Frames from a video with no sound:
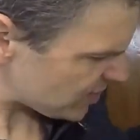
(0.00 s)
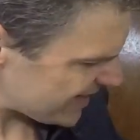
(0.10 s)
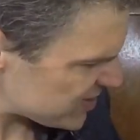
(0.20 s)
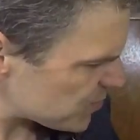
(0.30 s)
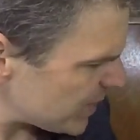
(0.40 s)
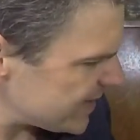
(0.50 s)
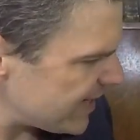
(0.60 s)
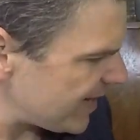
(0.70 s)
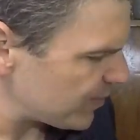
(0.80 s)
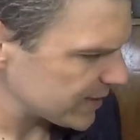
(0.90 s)
just
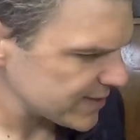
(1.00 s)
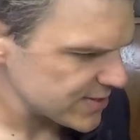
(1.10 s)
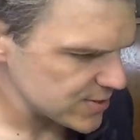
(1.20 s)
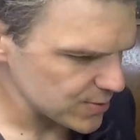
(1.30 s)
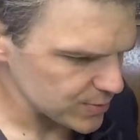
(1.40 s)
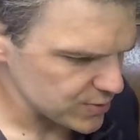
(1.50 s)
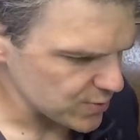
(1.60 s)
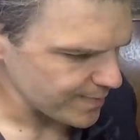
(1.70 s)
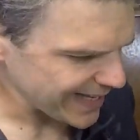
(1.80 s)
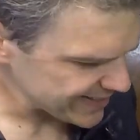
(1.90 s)
wanted
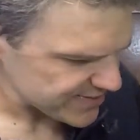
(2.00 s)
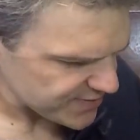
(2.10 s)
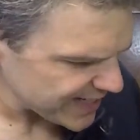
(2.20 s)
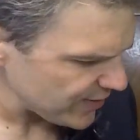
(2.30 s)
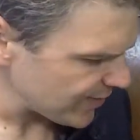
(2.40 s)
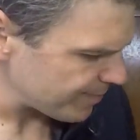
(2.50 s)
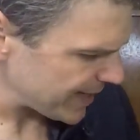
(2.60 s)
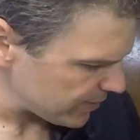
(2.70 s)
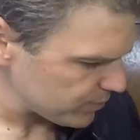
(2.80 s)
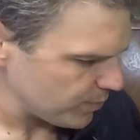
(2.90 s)
to make this video
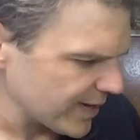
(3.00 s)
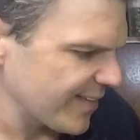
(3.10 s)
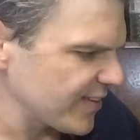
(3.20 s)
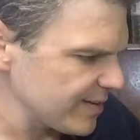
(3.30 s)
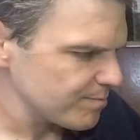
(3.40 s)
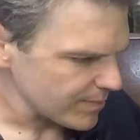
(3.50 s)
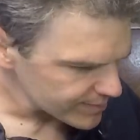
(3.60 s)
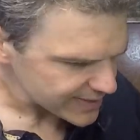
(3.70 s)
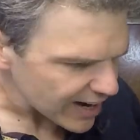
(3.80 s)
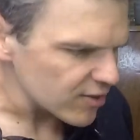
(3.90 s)
about what are the
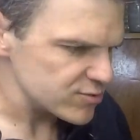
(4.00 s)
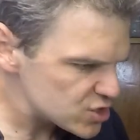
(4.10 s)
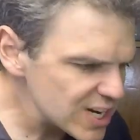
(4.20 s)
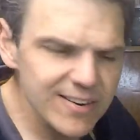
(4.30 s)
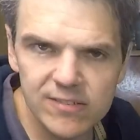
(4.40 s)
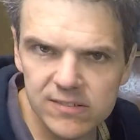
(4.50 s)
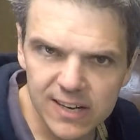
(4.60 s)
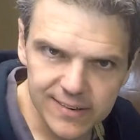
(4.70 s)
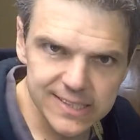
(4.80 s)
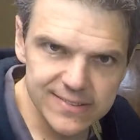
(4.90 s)
kind of general
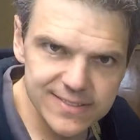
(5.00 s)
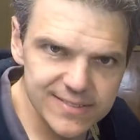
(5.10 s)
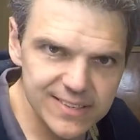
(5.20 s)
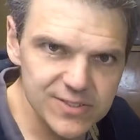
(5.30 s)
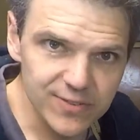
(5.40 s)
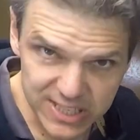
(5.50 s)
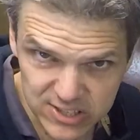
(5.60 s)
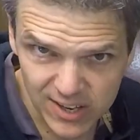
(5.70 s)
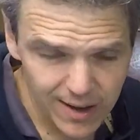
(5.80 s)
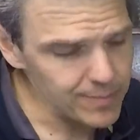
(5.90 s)
characteristics of
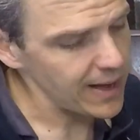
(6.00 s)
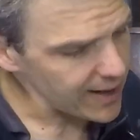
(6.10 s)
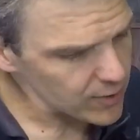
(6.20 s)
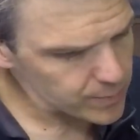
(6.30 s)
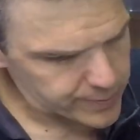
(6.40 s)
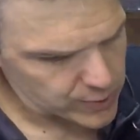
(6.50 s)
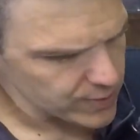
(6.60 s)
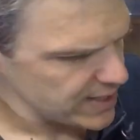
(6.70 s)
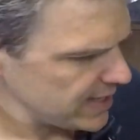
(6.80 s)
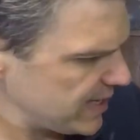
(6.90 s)
this carb. I hope you
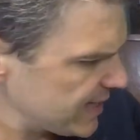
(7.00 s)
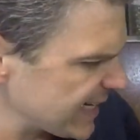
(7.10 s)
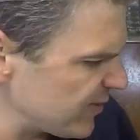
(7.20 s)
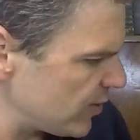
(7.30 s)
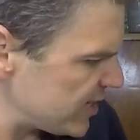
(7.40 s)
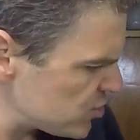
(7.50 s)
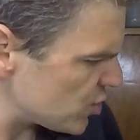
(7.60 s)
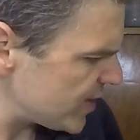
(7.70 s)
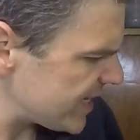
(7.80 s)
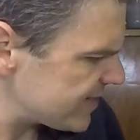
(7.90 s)
kind of
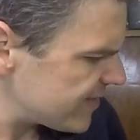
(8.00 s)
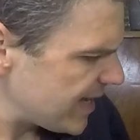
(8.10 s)
enjoyed it,